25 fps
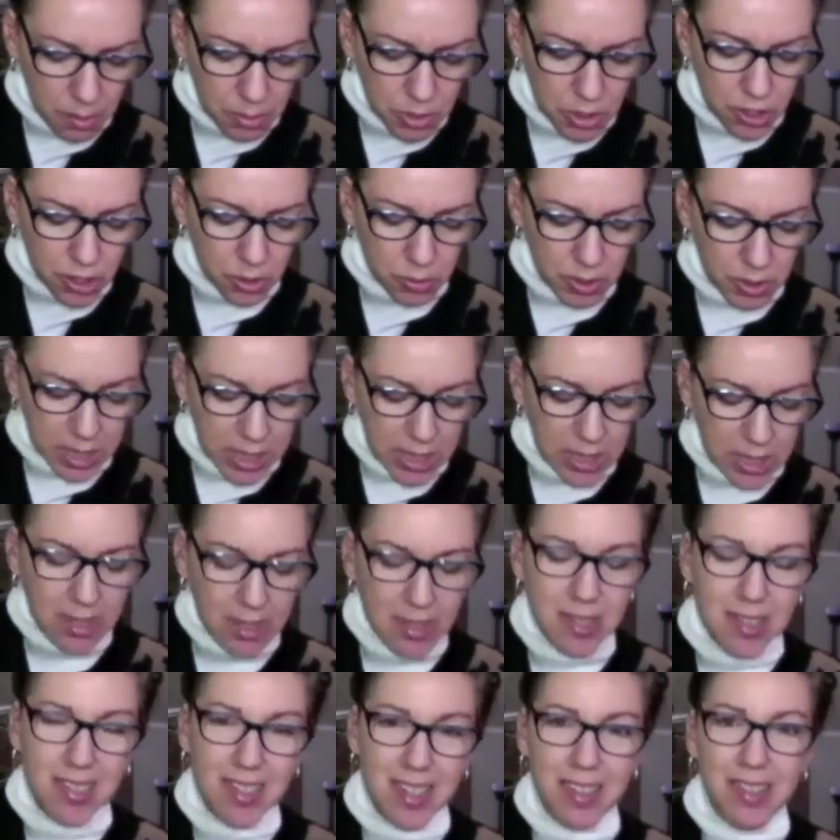so we need to
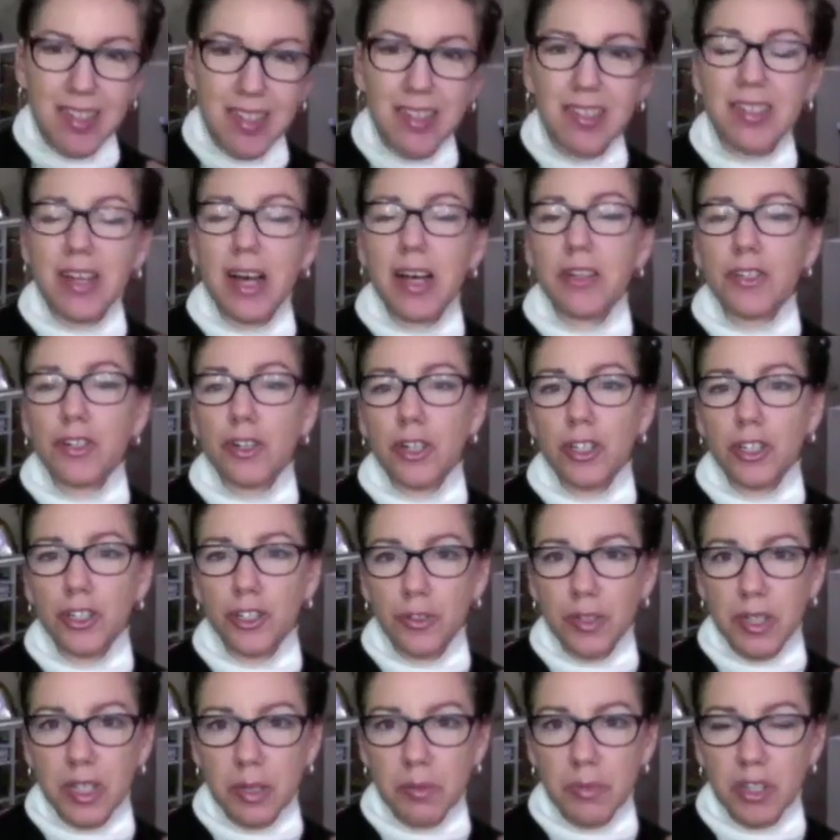synthesize our
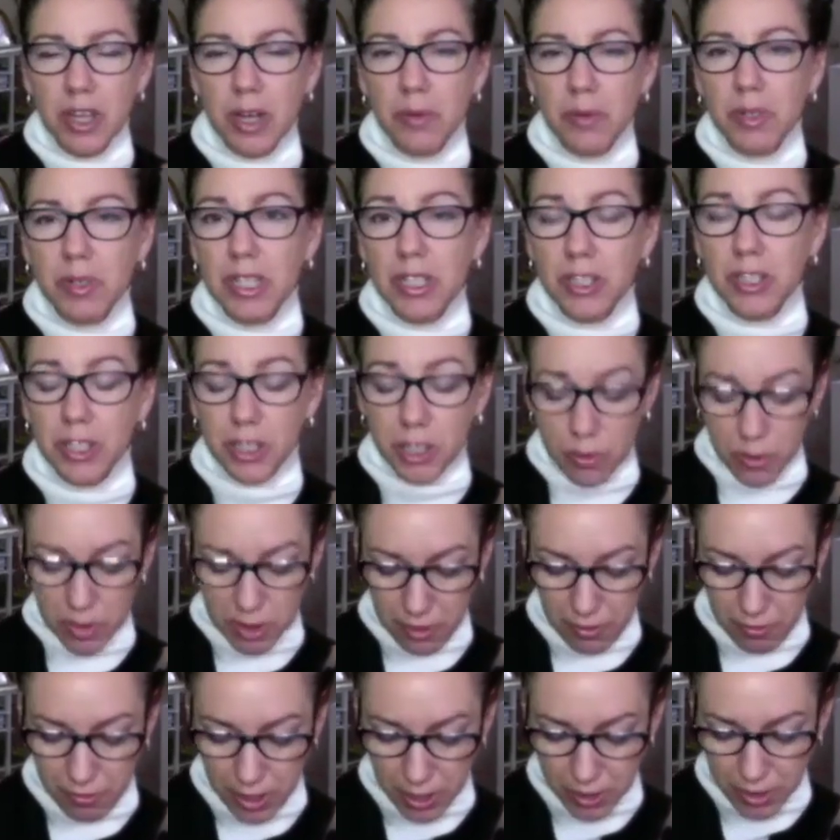dreams and we need to go into
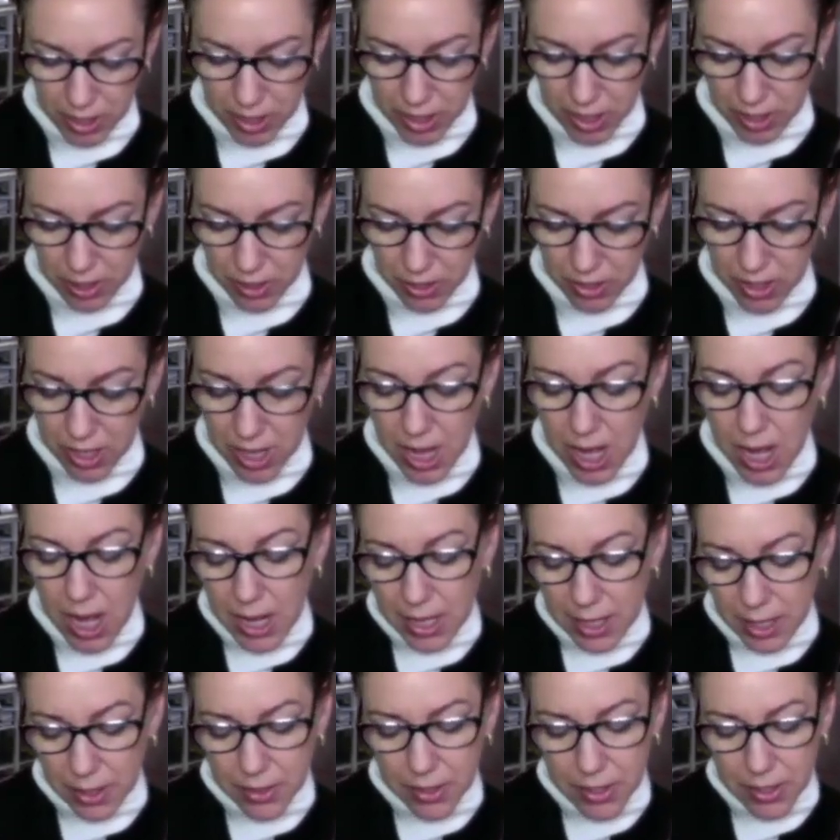fairy tales.
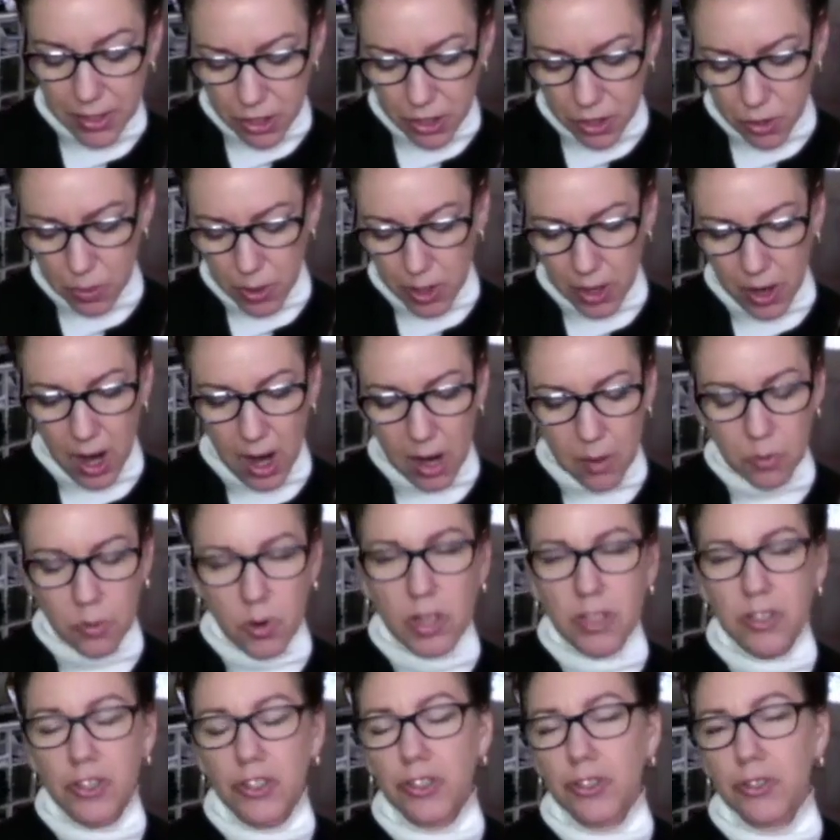Now, this is where I
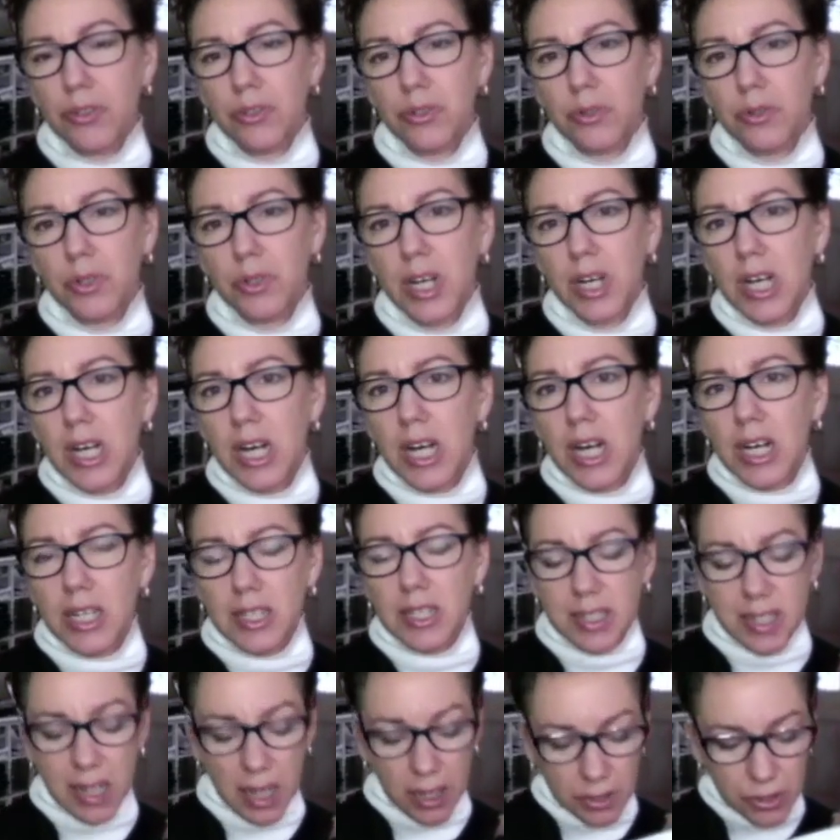want to
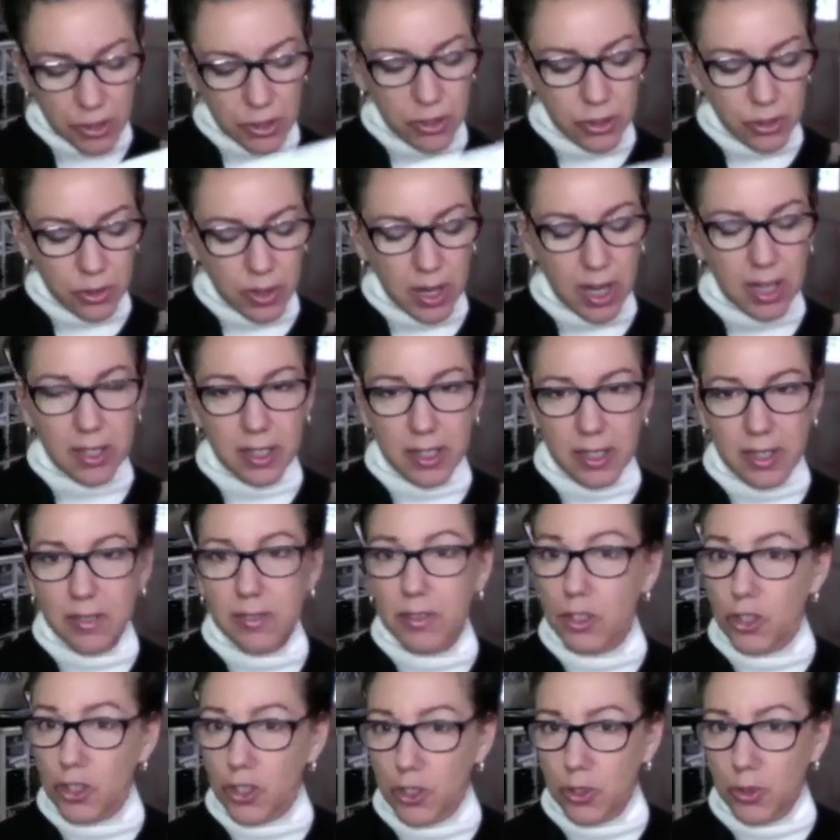tell you a
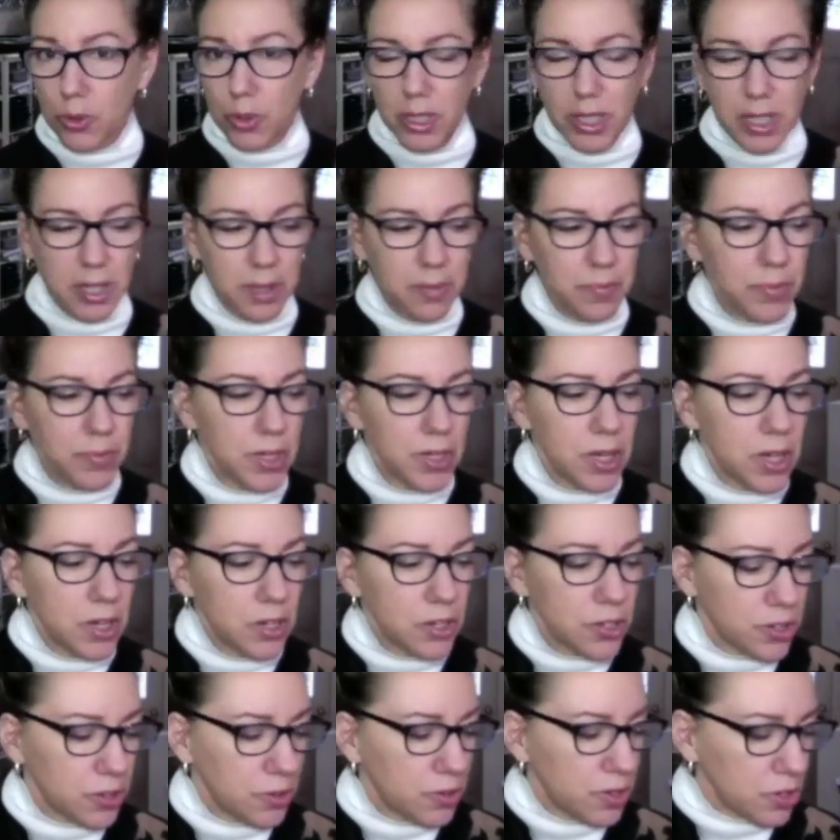story.
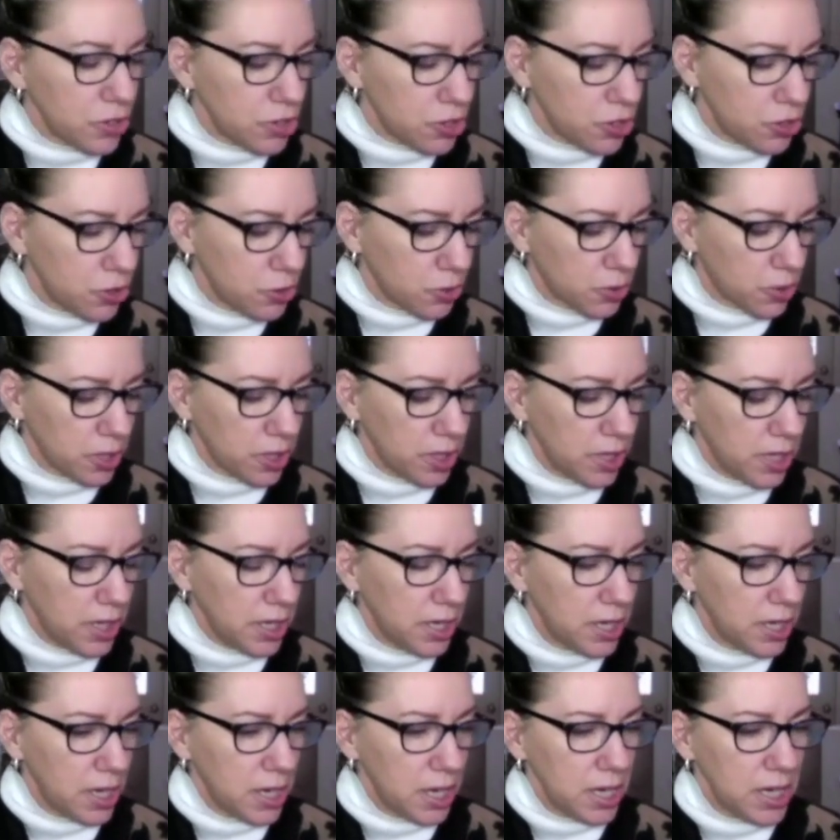So this
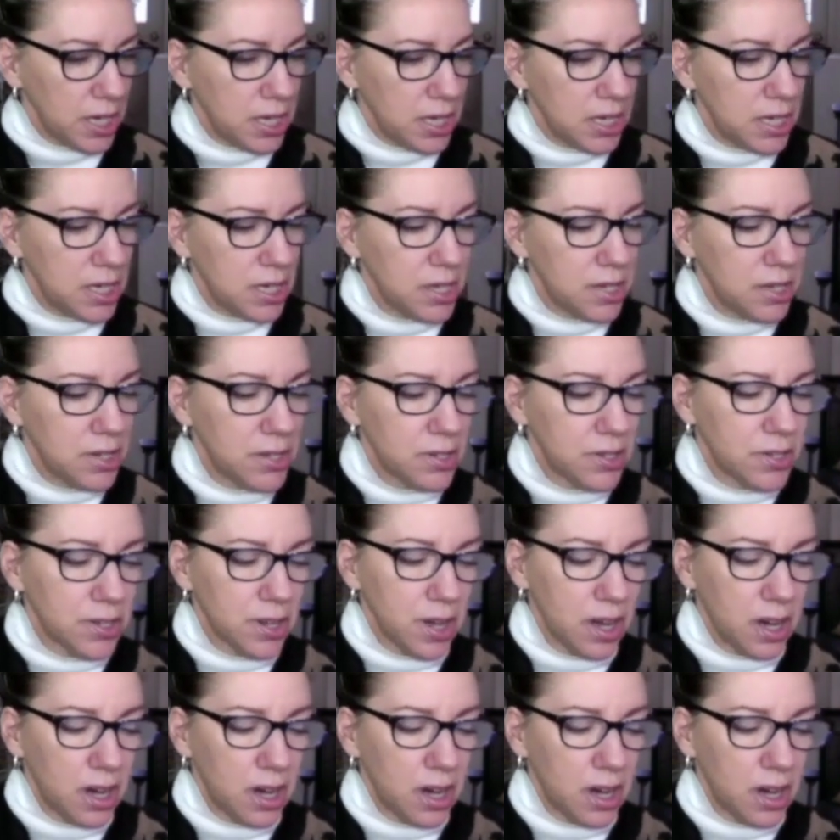story is